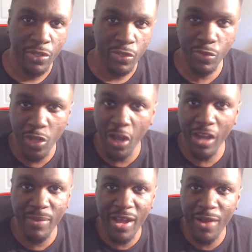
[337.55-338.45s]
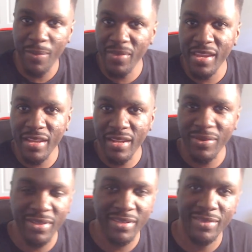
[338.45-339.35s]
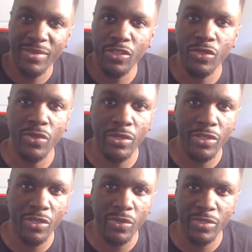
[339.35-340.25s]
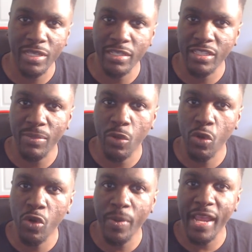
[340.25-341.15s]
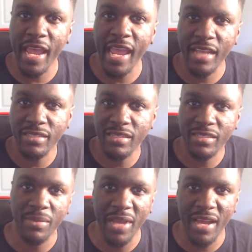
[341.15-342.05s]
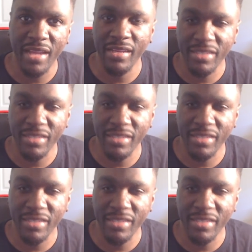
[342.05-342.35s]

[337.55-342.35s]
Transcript: You talking about meeting? What are you going to do? Send some Uber hands to somebody?